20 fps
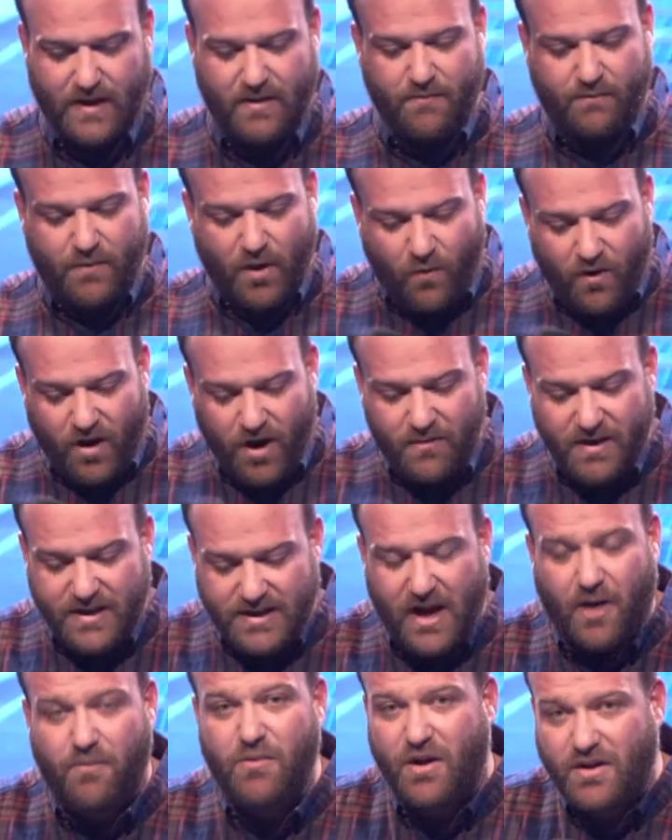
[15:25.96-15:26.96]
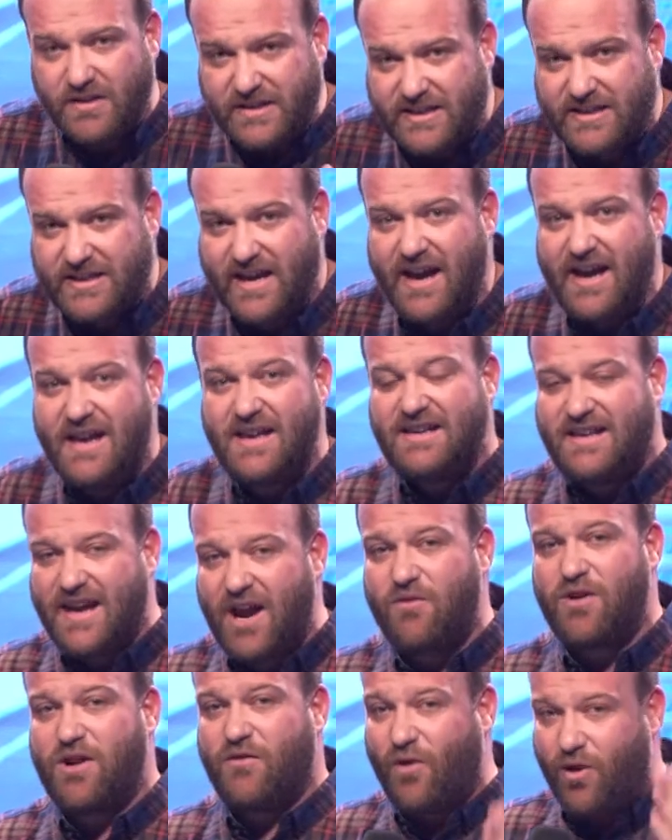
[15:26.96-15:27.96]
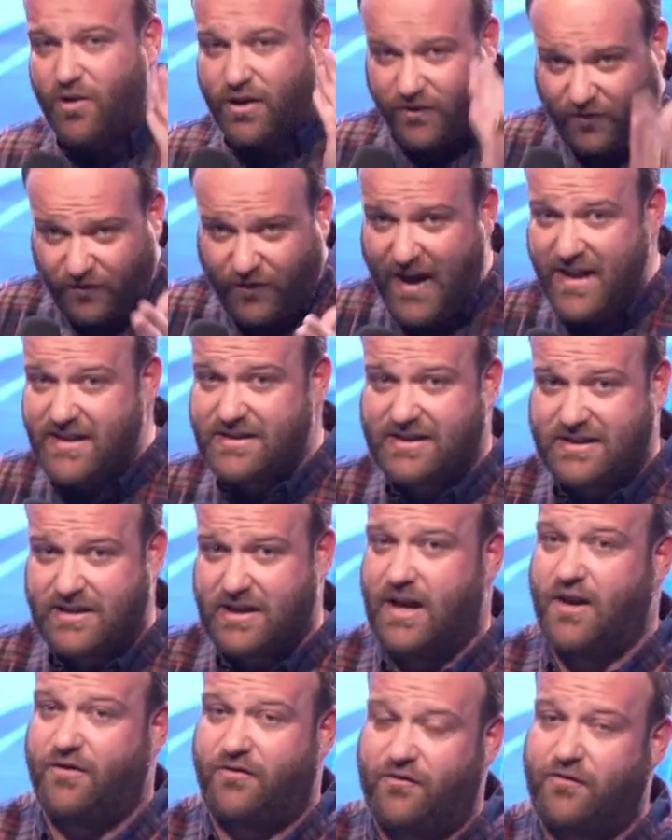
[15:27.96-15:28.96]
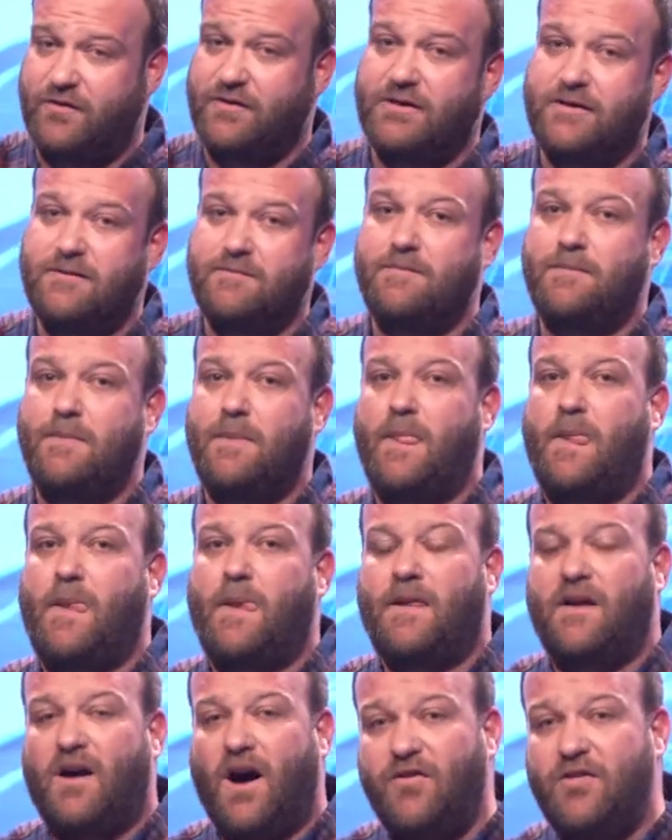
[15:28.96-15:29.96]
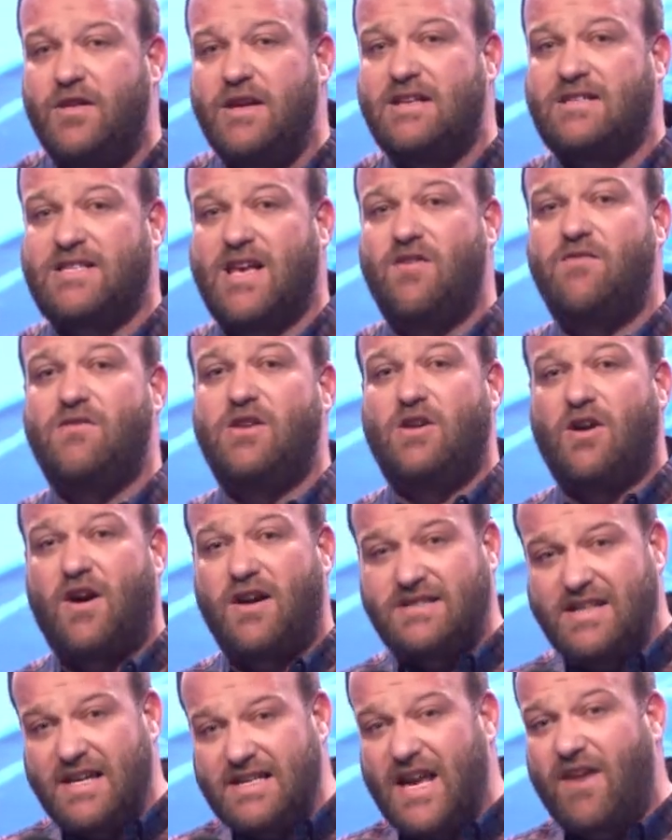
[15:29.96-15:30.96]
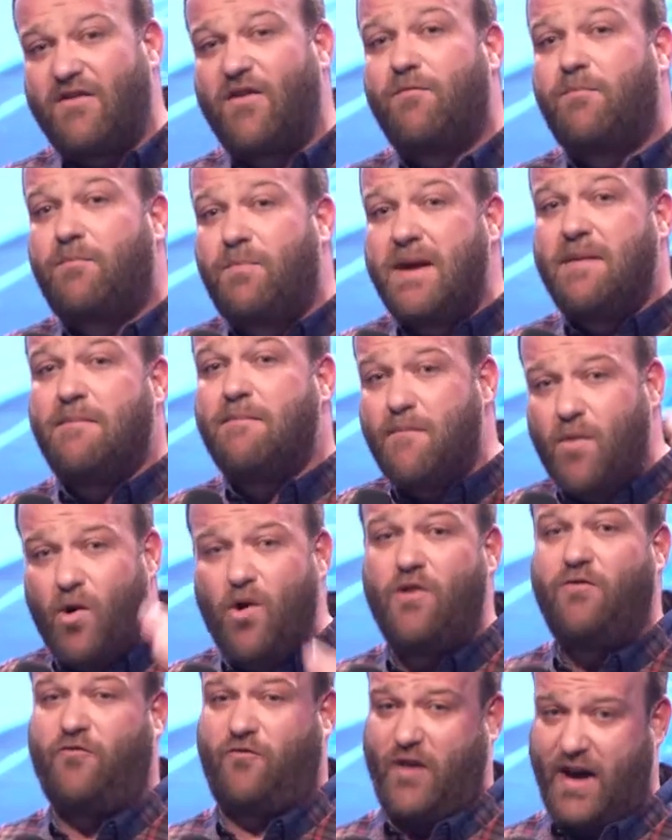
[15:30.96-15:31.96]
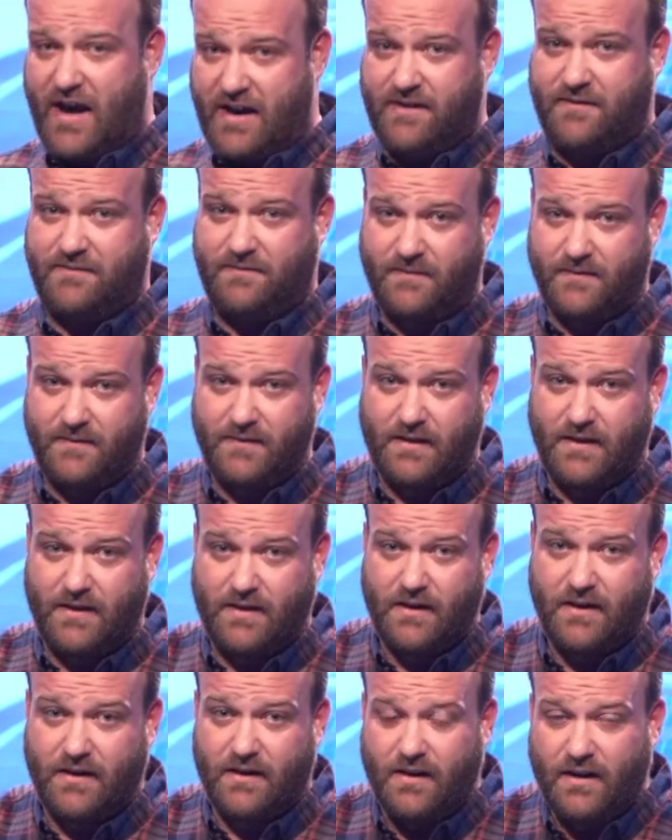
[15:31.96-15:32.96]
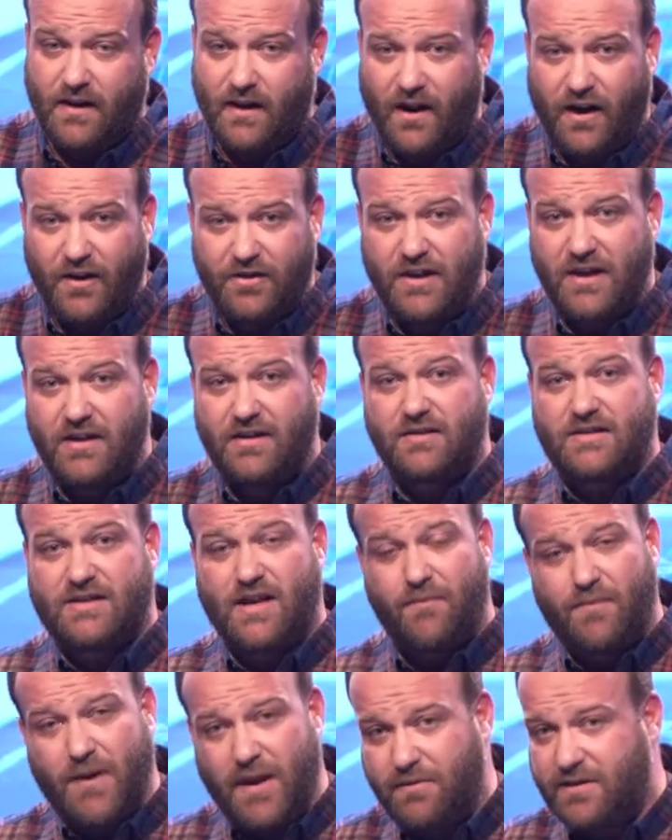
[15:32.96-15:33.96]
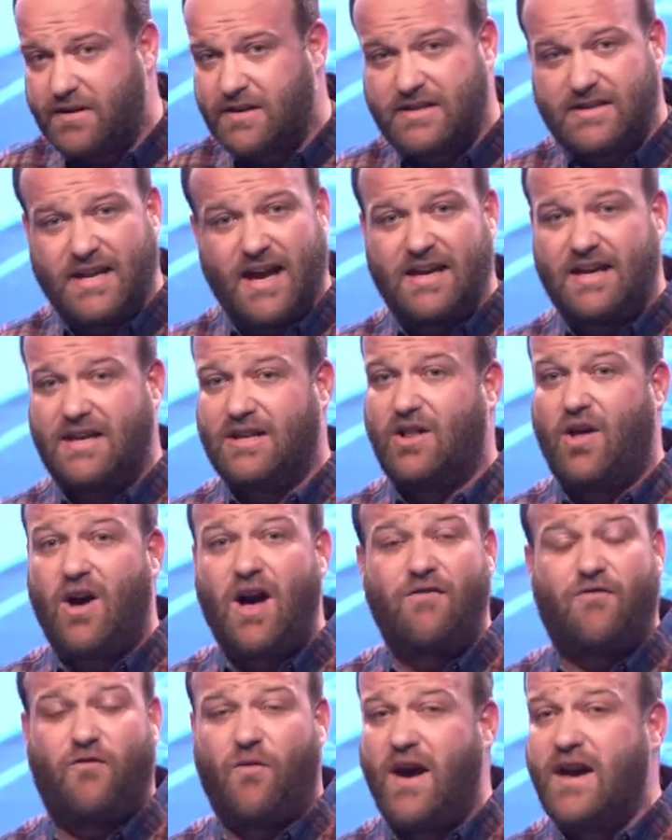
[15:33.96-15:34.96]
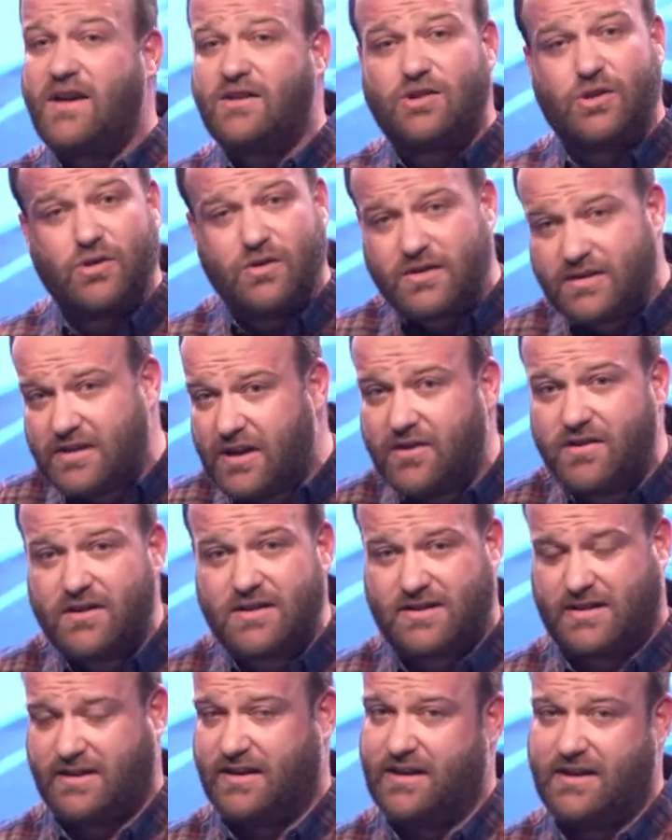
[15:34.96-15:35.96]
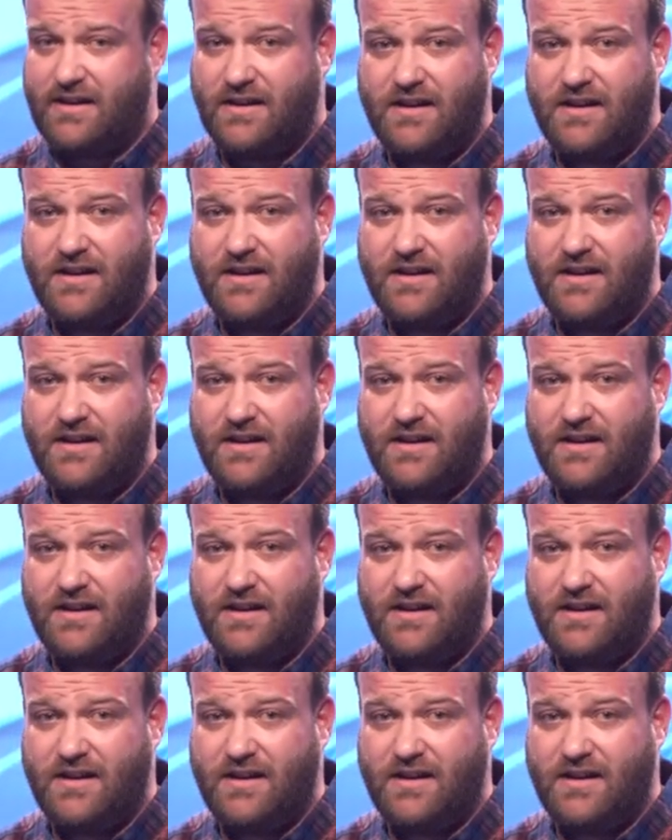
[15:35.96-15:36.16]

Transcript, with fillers: But what am I? I'm not saying get rid of all the fun stuff. I think some of you guys need to have a bit more fun. I think some people are just taking life way too seriously.